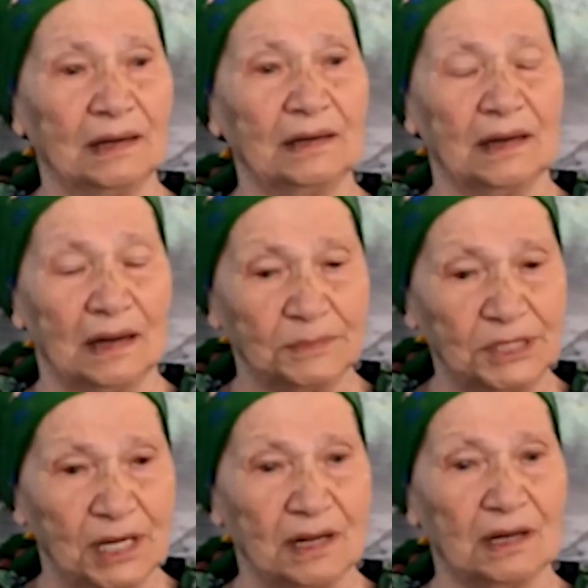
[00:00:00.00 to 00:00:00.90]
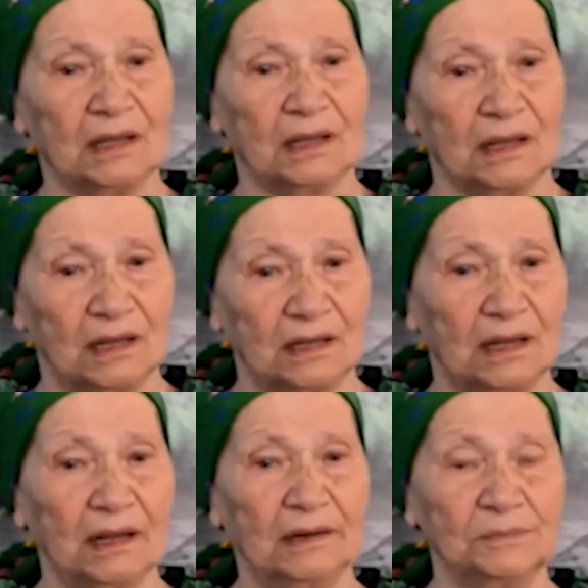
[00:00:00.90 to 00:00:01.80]
The Germans attacked
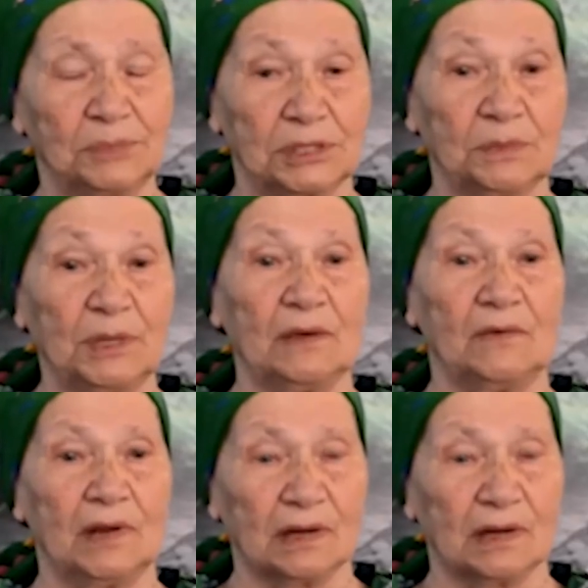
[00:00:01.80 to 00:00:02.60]
our homes.